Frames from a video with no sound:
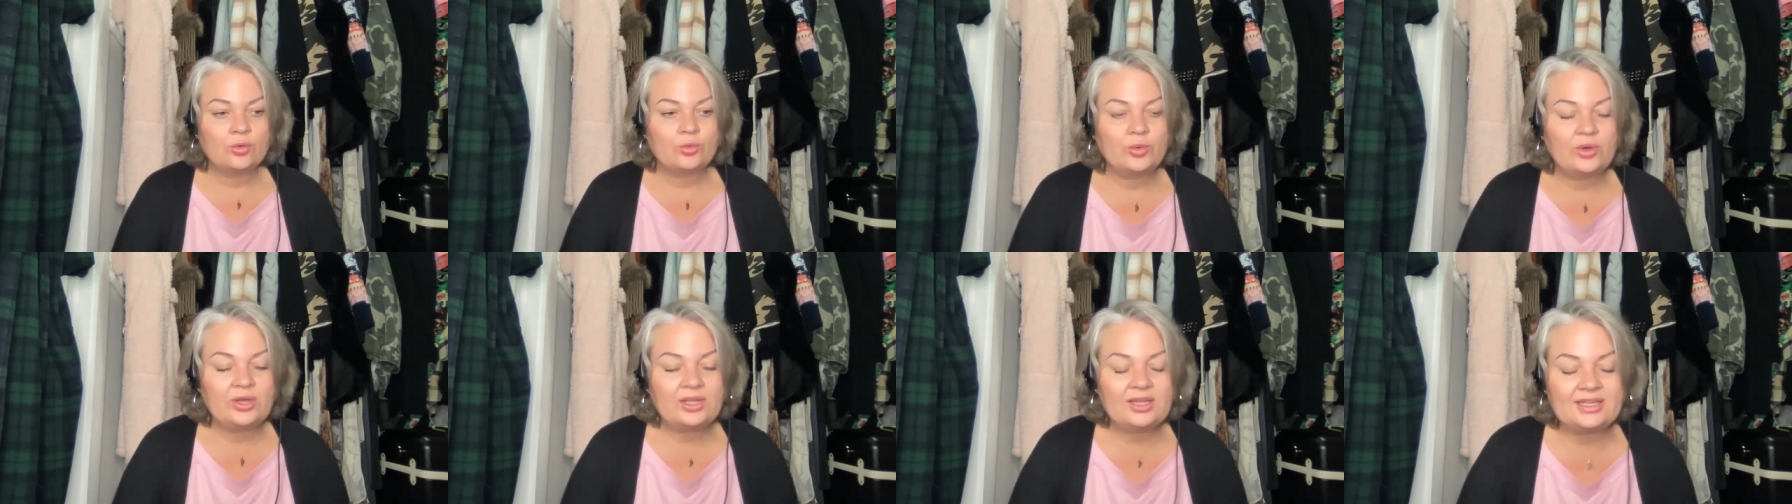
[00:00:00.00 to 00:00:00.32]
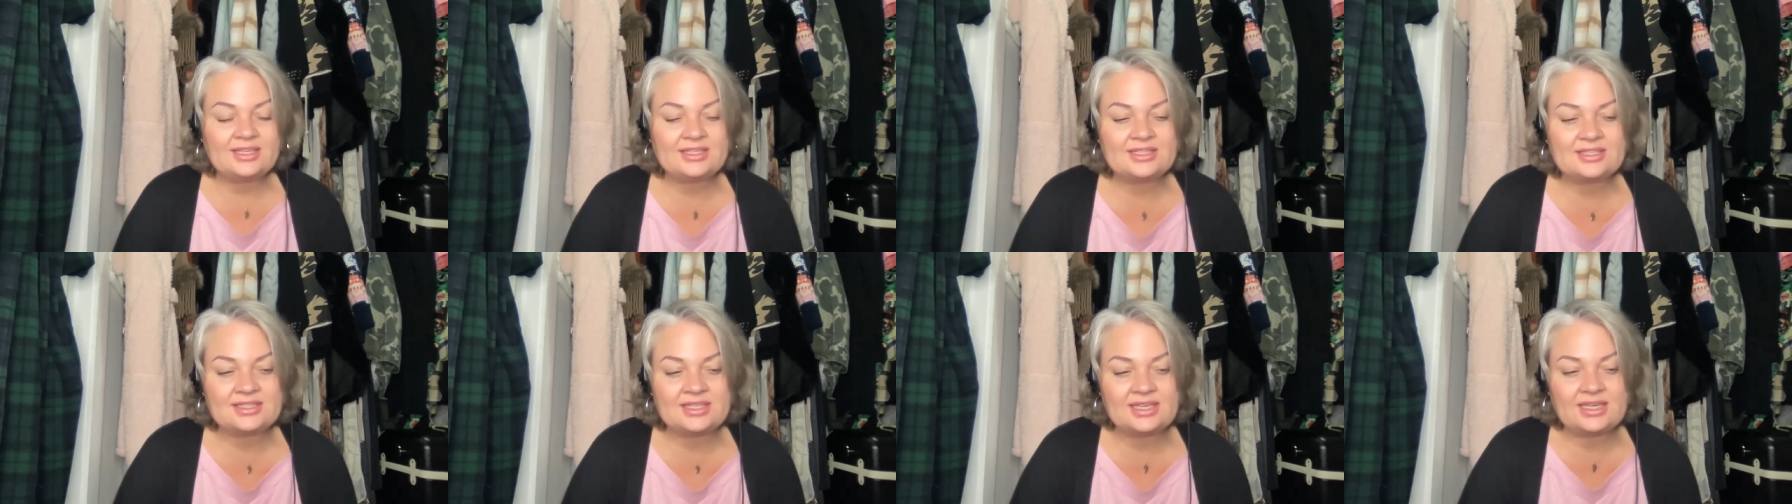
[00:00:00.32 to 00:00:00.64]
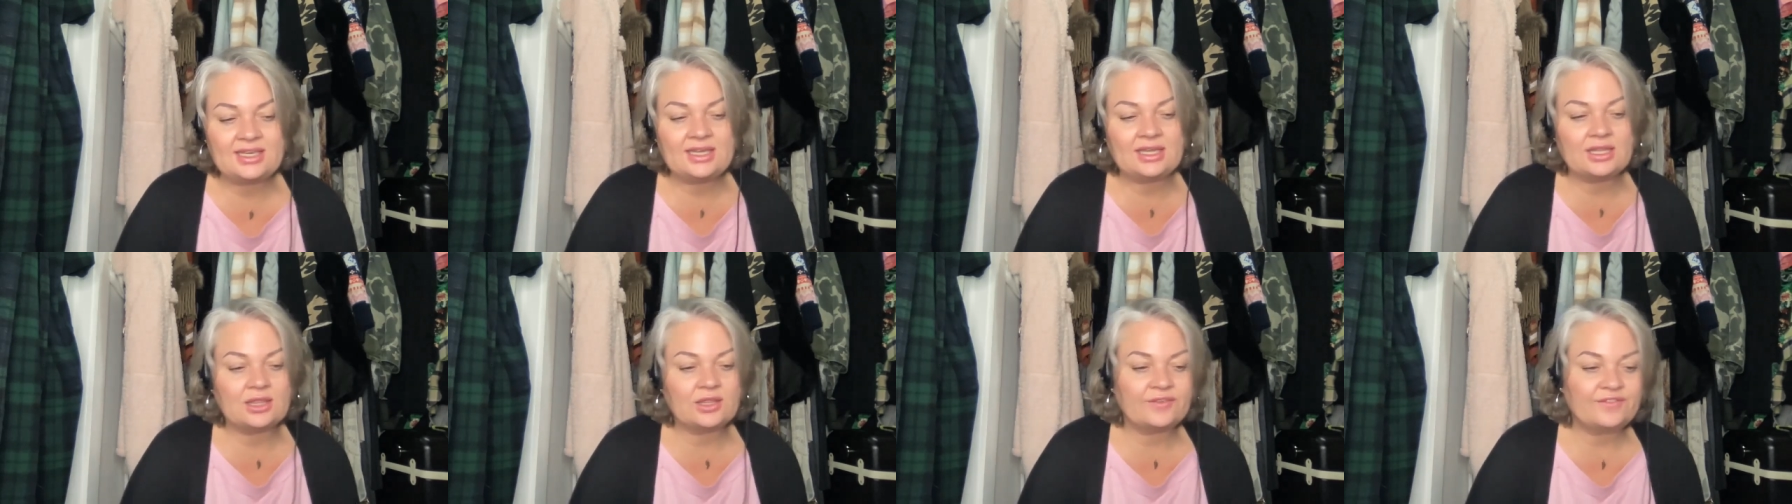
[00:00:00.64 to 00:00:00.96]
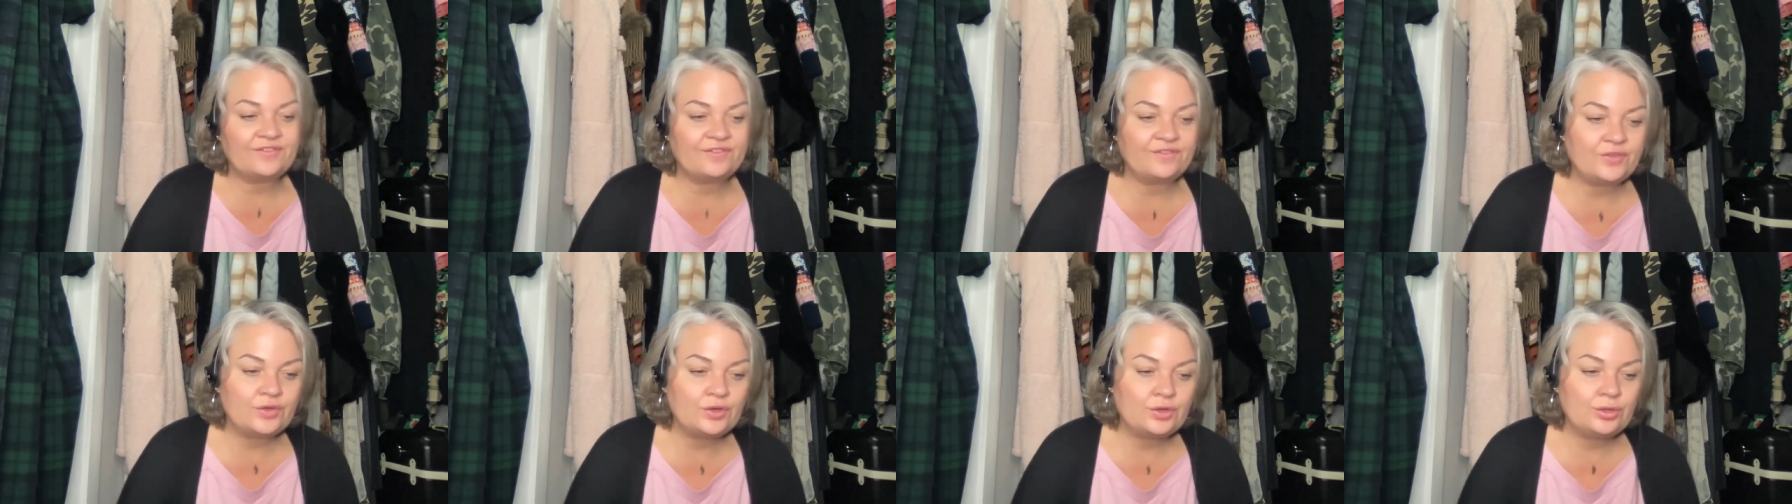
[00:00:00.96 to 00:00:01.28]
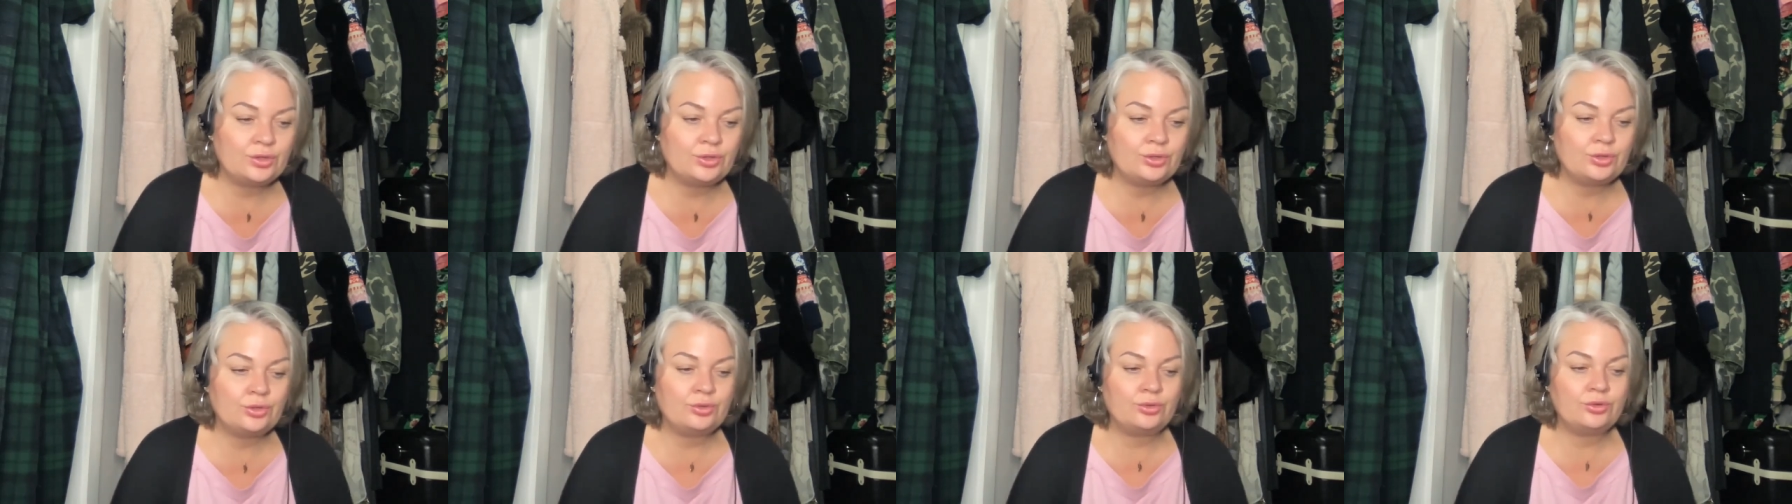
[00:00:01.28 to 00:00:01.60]
really seeing the
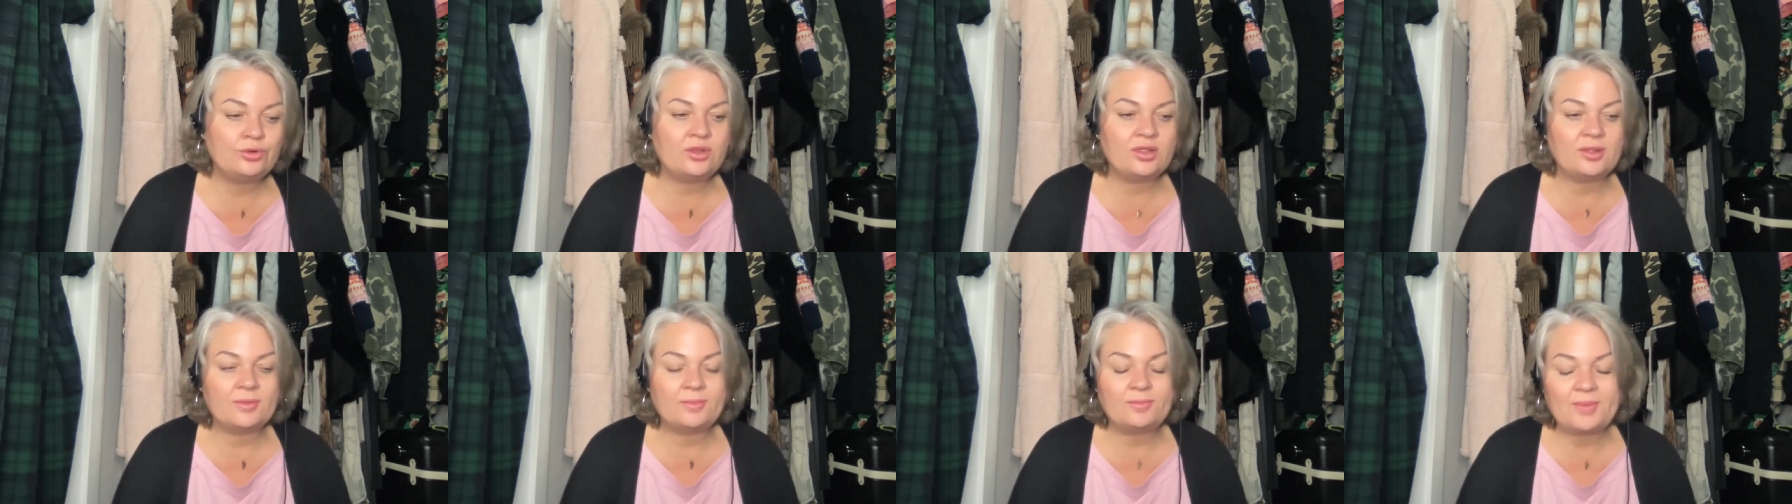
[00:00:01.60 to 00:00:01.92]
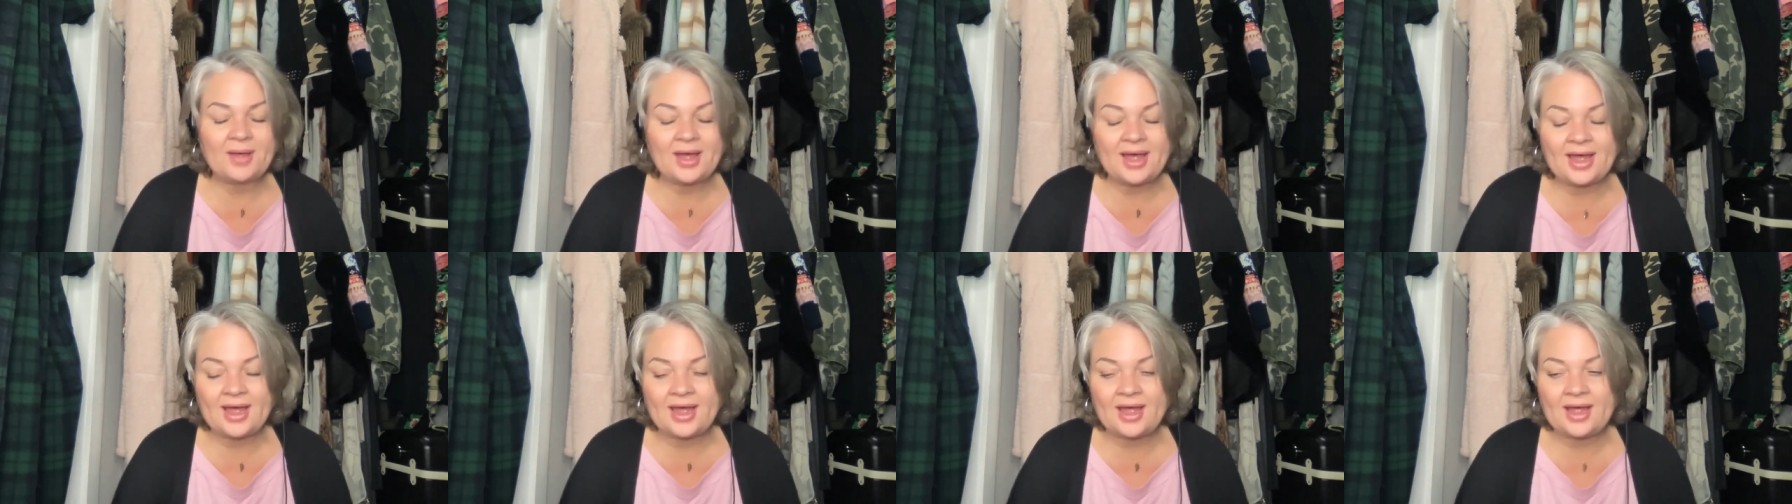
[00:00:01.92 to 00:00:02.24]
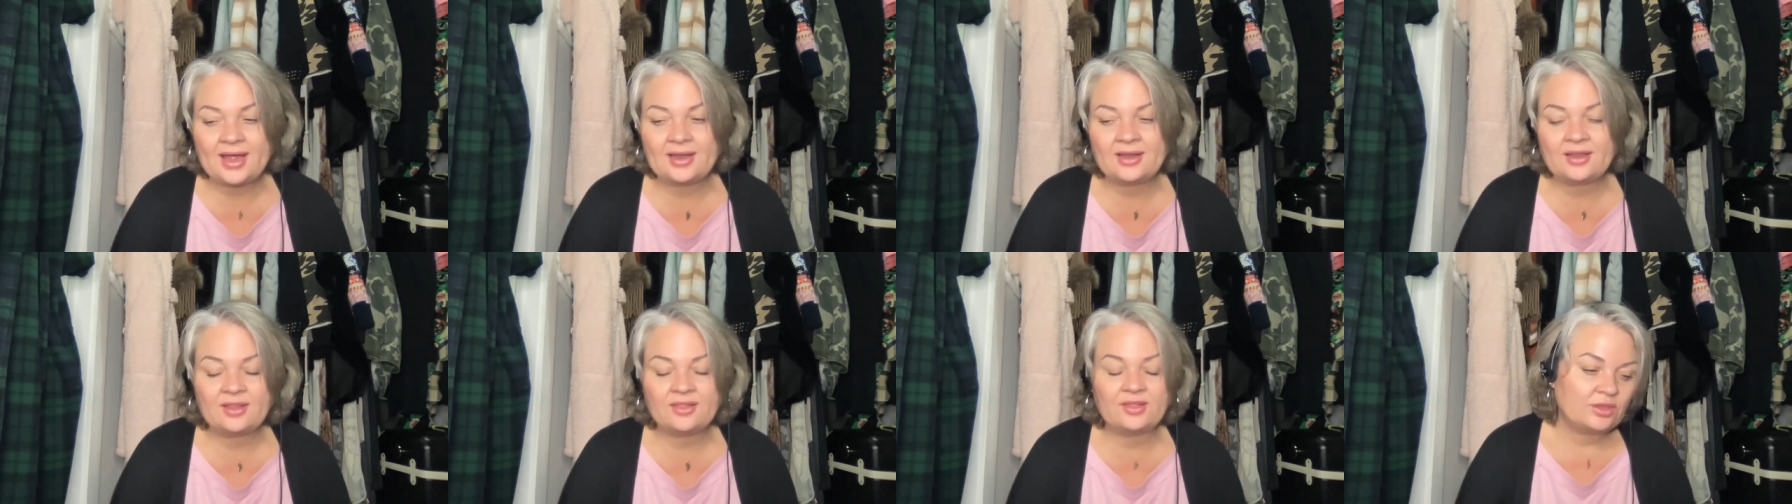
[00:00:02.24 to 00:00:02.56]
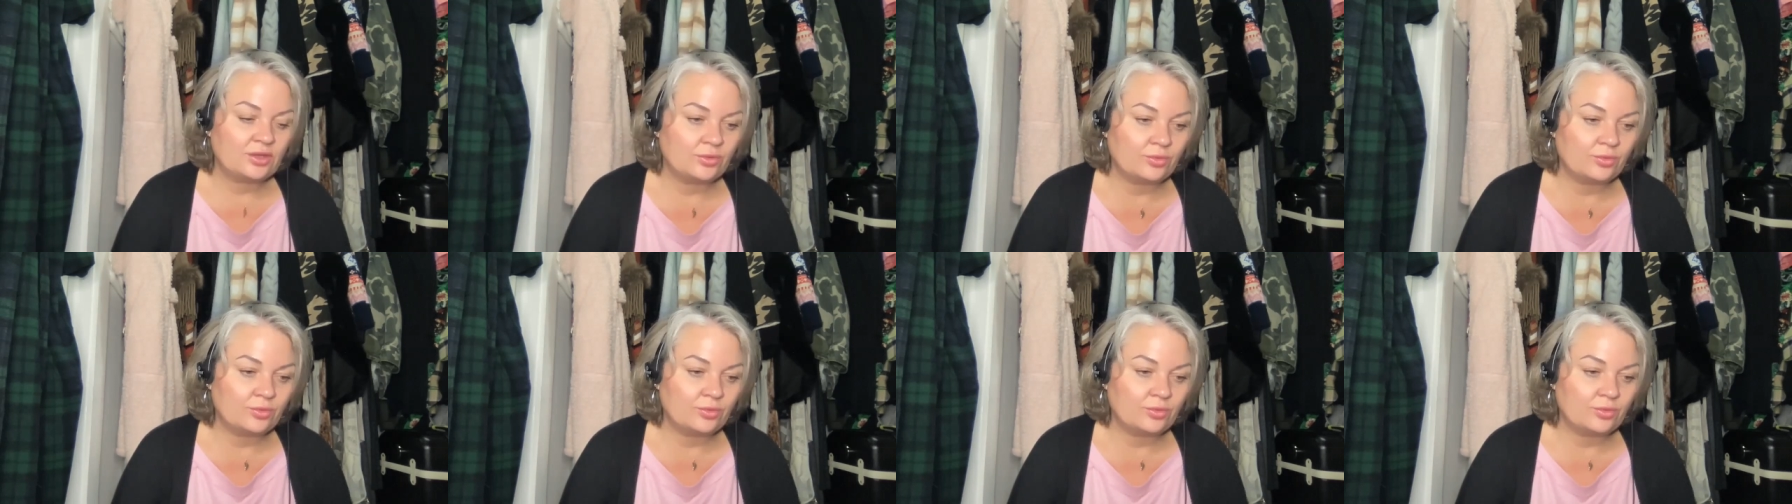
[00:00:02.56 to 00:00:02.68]
food, the bed,